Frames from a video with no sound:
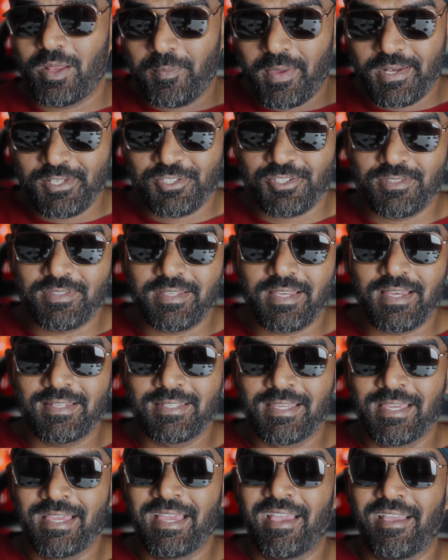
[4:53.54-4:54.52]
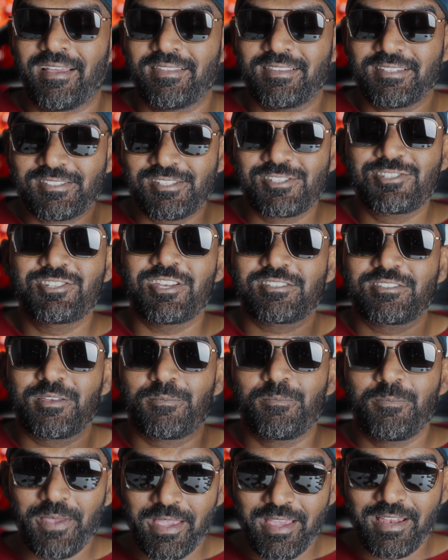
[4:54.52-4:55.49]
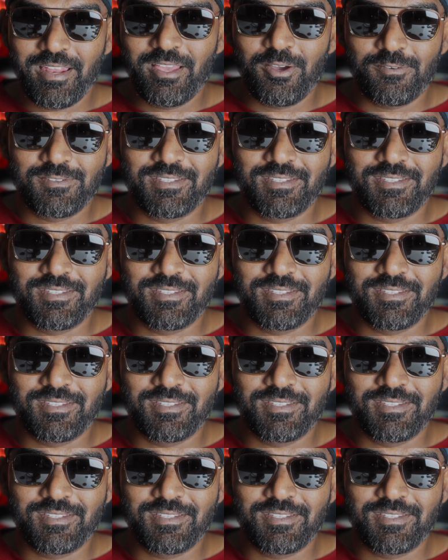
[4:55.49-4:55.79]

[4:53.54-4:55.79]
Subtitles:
to mention that this is just the beginning